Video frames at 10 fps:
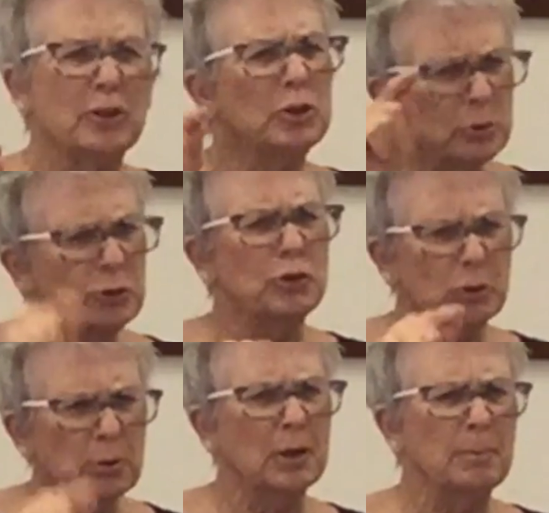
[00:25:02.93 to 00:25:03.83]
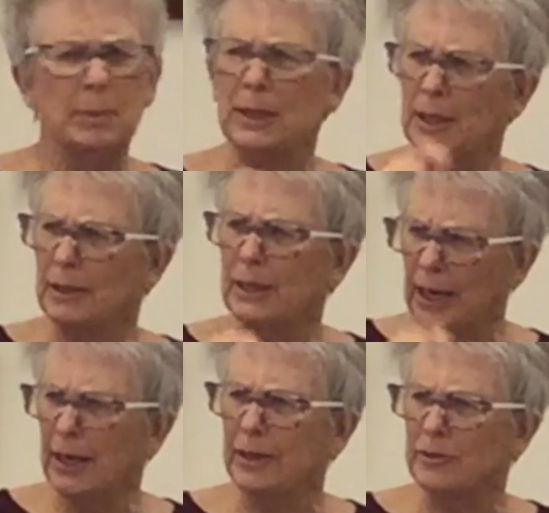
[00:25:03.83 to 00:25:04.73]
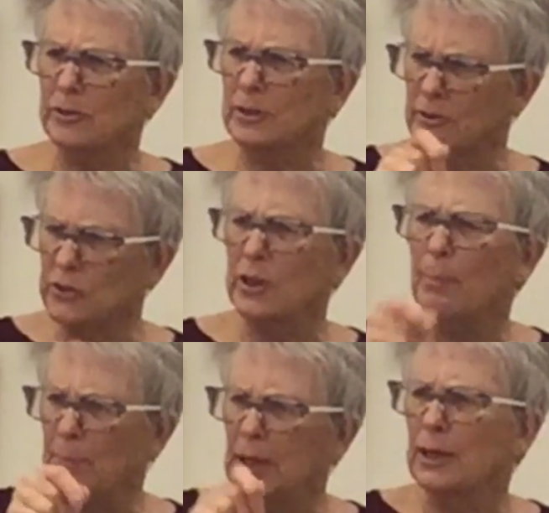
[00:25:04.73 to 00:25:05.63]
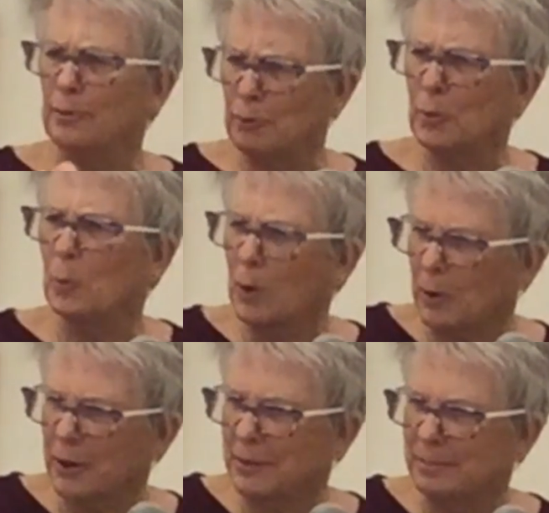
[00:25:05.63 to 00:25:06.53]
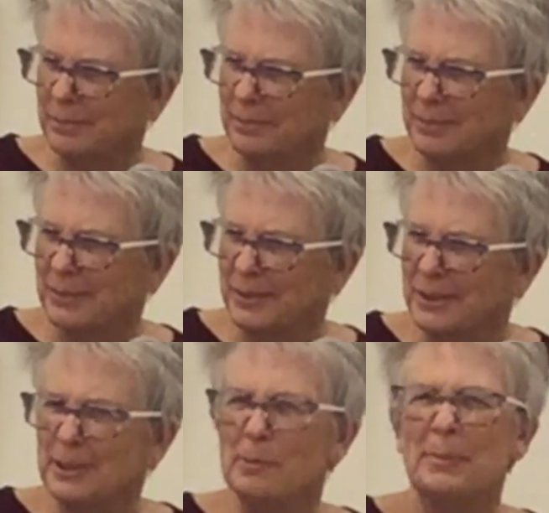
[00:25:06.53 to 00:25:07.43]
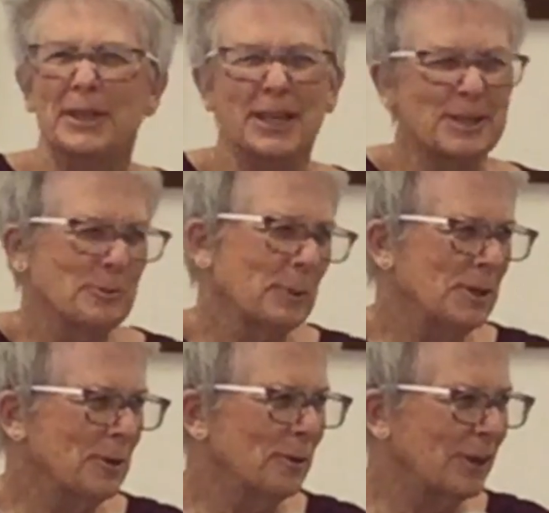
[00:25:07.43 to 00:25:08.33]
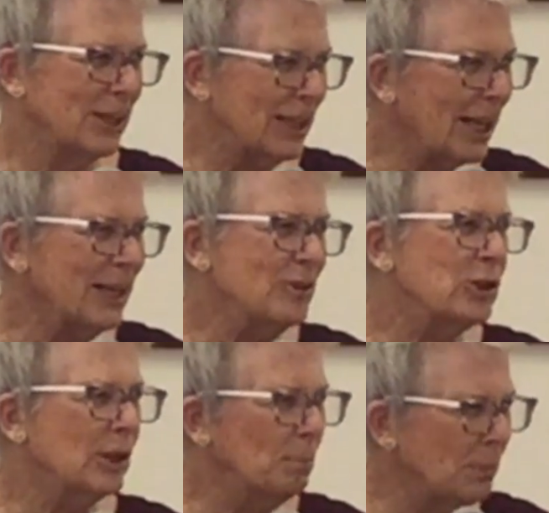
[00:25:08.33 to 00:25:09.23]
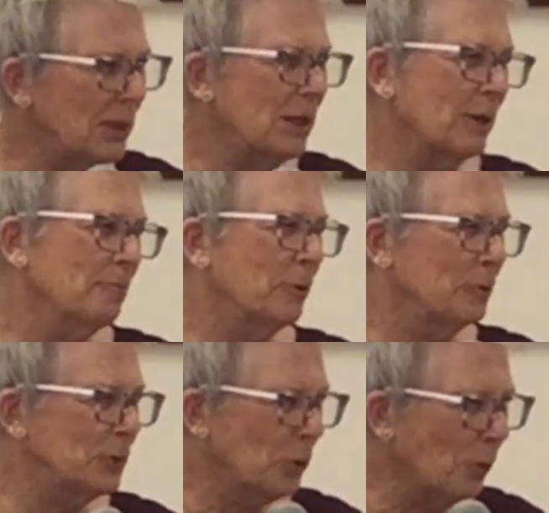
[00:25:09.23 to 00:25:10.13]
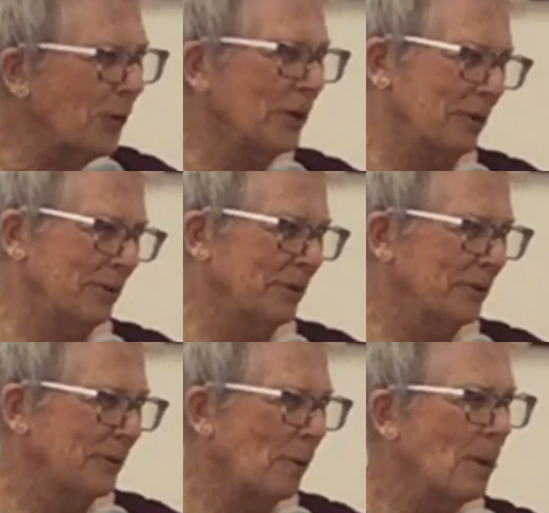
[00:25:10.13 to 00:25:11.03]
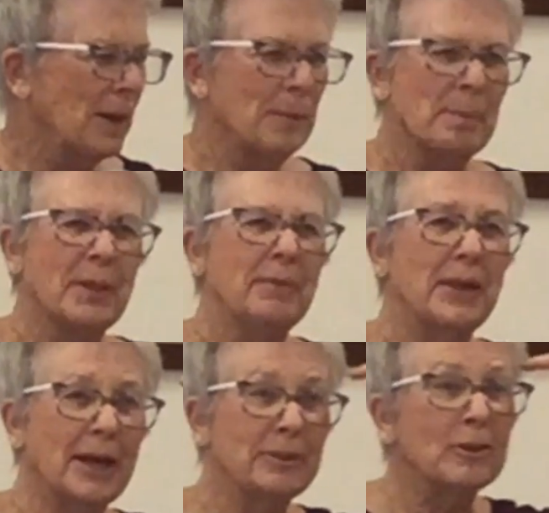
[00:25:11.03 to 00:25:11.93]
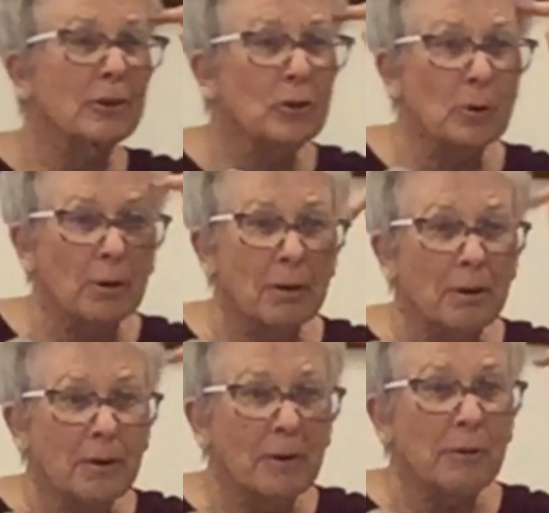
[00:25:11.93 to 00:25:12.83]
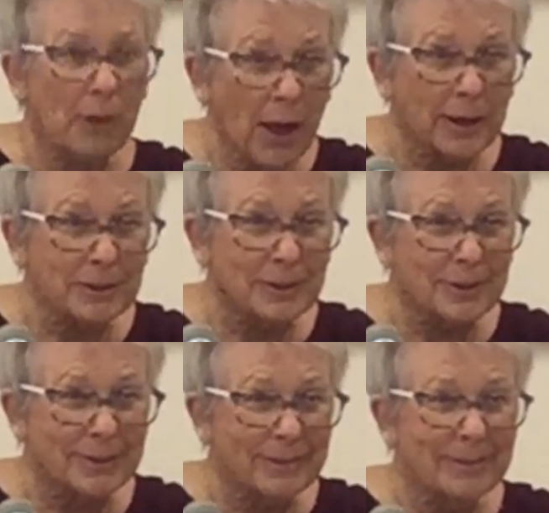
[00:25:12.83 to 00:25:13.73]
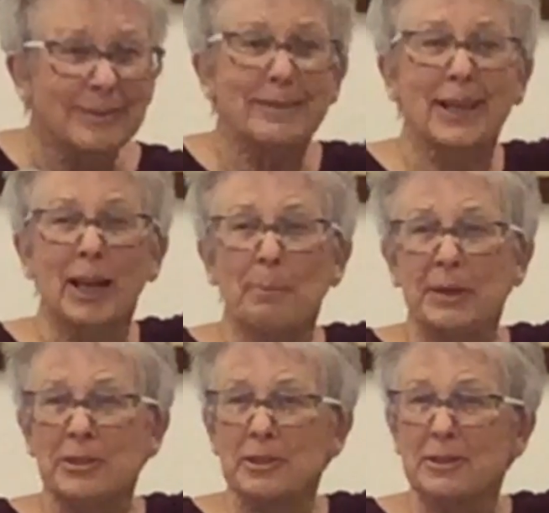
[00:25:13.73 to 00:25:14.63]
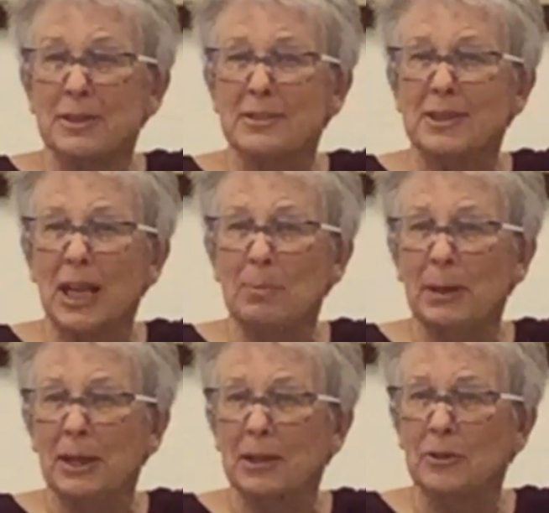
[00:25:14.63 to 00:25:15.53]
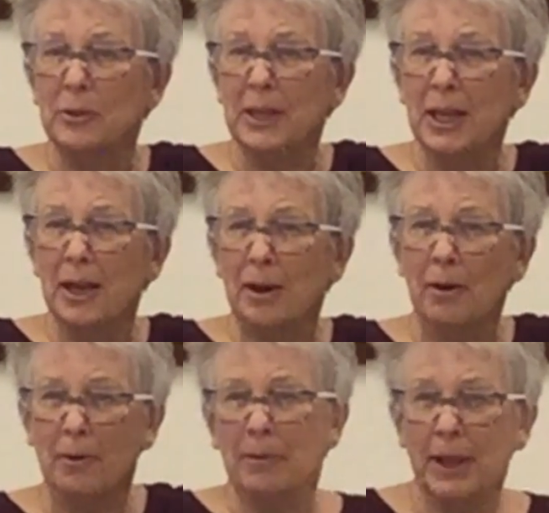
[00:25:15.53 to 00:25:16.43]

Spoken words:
You should be engaged in some meaningful work. Because when you're engaged in meaningful toil, then your thoughts can't be just escaping into the air.